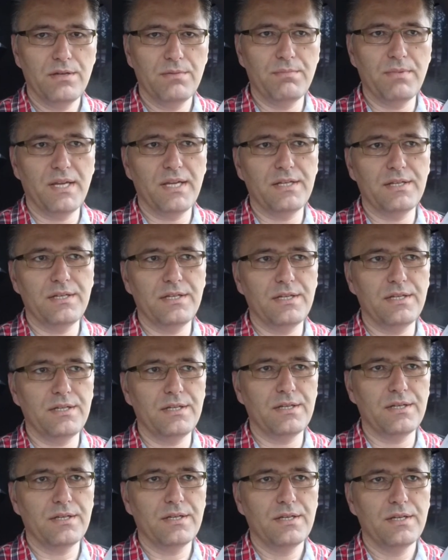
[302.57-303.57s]
may
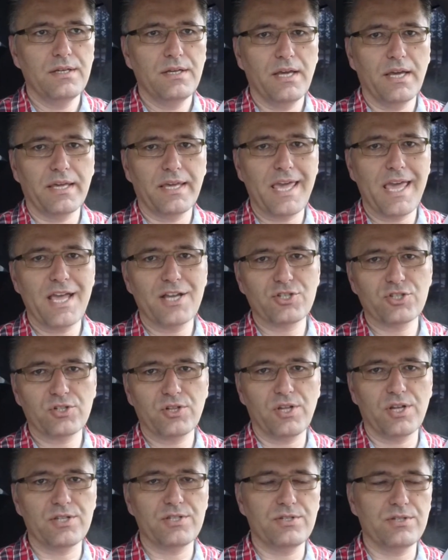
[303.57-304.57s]
need a cache
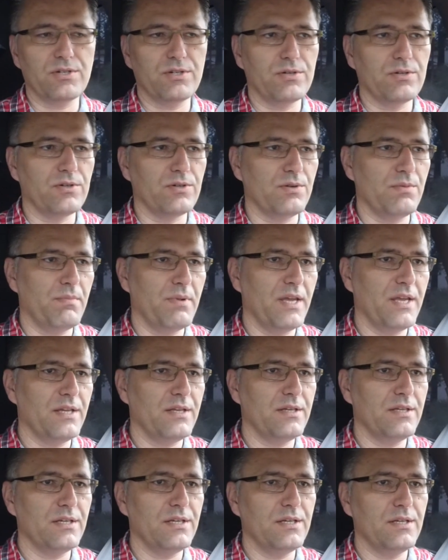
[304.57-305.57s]
cluster, or it may
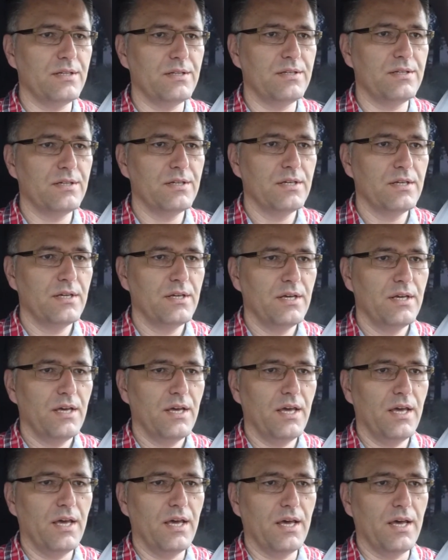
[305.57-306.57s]
need
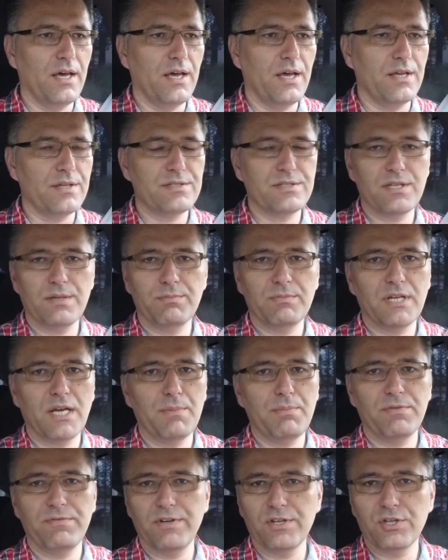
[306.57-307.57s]
some
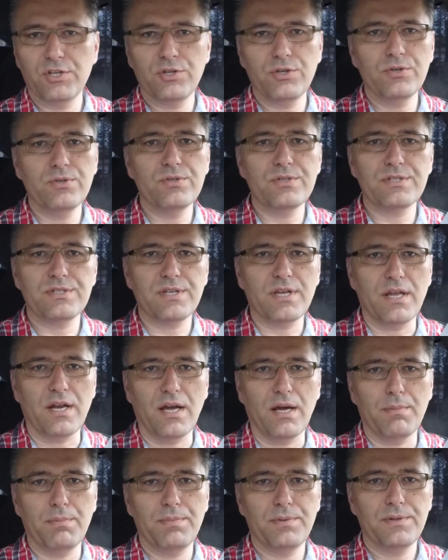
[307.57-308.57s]
type of a queue
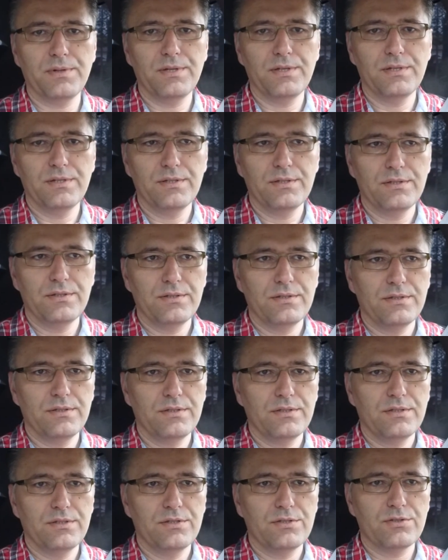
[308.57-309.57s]
setup.
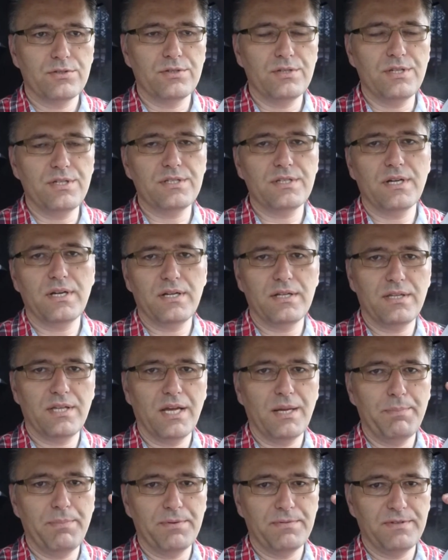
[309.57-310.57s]
So these are the
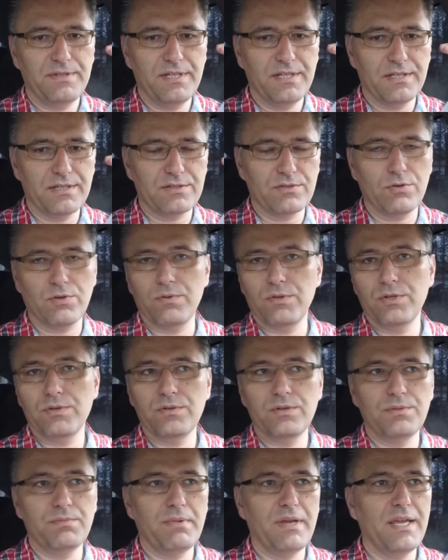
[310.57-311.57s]
type of things, or
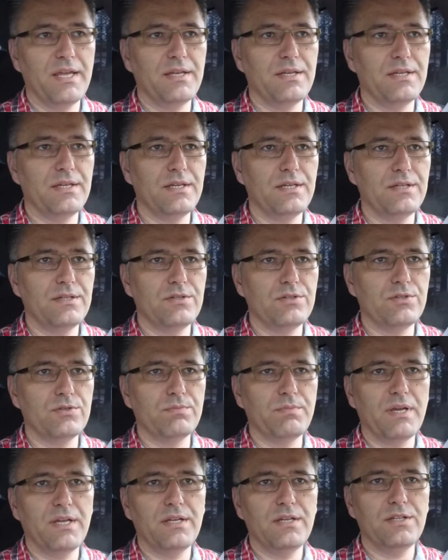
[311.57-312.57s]
you may
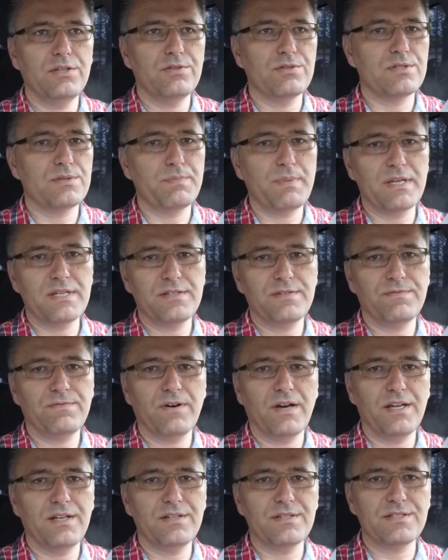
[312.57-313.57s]
need to
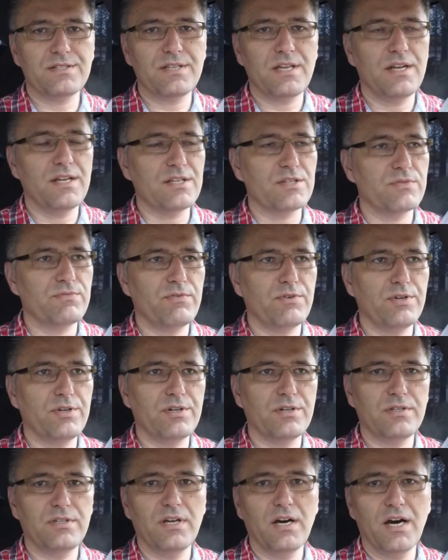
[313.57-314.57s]
specify the settings for
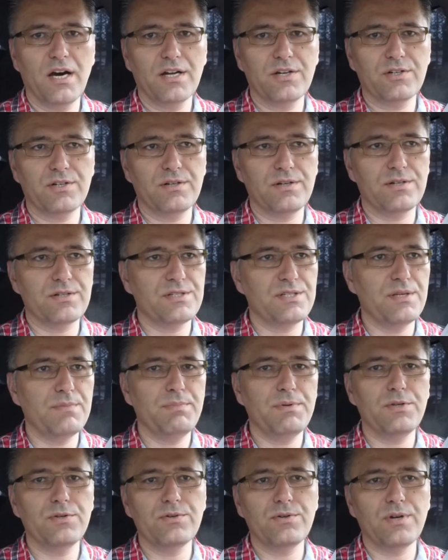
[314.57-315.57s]
your Docker,
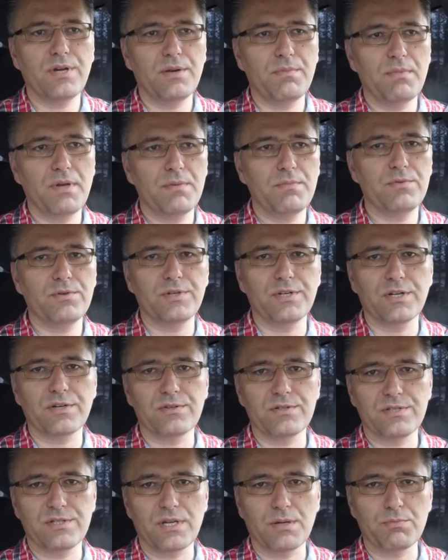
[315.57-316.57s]
CPU, and memory
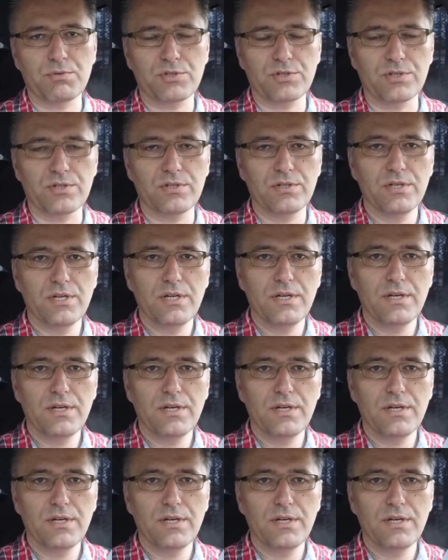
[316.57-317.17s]
consumption.